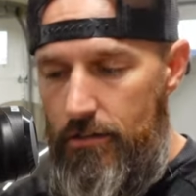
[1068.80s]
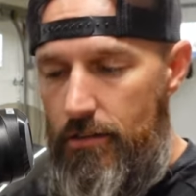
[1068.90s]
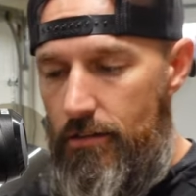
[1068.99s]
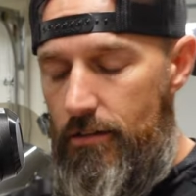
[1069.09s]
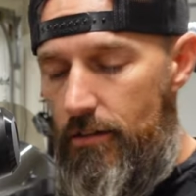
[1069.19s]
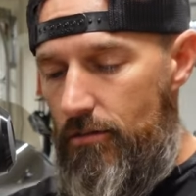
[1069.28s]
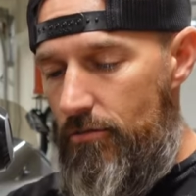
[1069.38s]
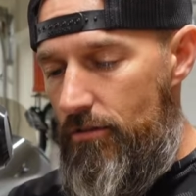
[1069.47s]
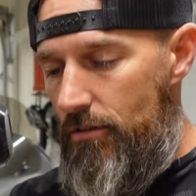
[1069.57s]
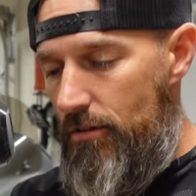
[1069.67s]
take the other
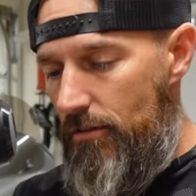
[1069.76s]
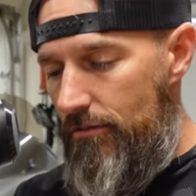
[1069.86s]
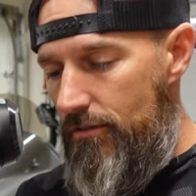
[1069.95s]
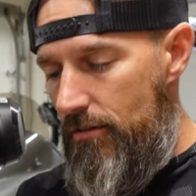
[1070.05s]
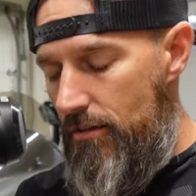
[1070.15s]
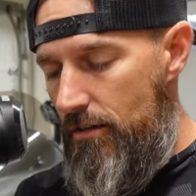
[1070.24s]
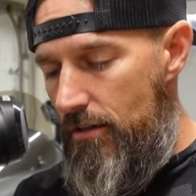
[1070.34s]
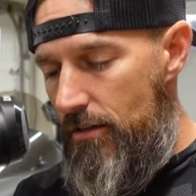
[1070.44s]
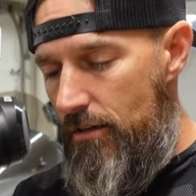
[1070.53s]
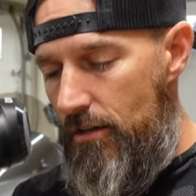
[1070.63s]
one off.
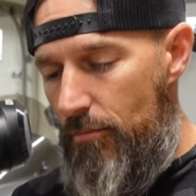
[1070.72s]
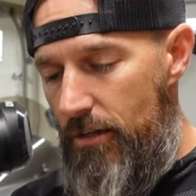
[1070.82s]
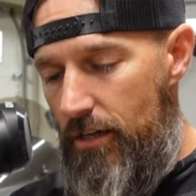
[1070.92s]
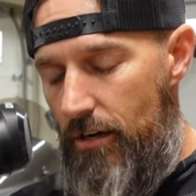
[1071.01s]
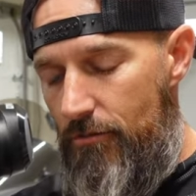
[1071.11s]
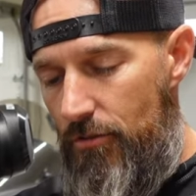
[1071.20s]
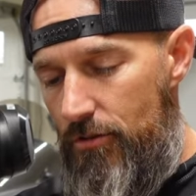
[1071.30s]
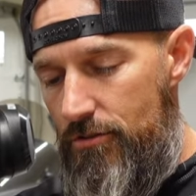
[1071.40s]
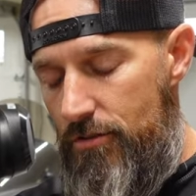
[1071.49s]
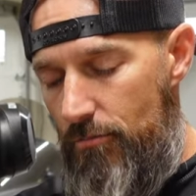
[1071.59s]
Now be careful,
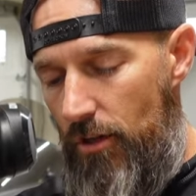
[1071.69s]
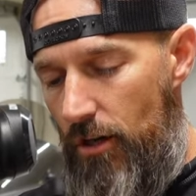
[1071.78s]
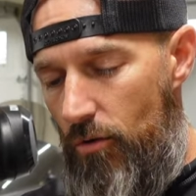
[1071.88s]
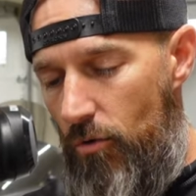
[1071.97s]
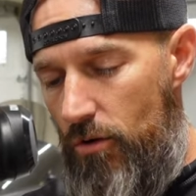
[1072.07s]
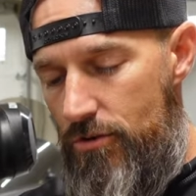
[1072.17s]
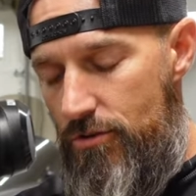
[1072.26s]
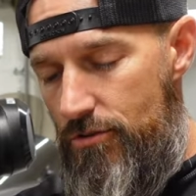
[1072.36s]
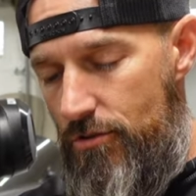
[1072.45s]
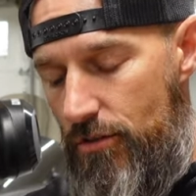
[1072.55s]
there's some lock
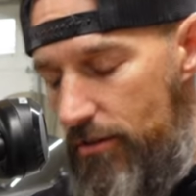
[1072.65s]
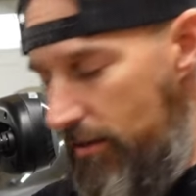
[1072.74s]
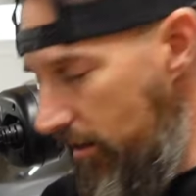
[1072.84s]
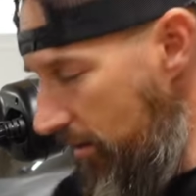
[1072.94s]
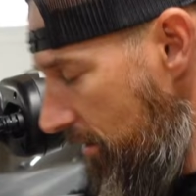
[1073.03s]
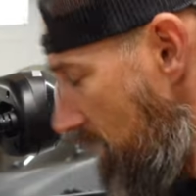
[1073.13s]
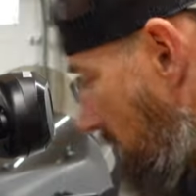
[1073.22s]
washers on there.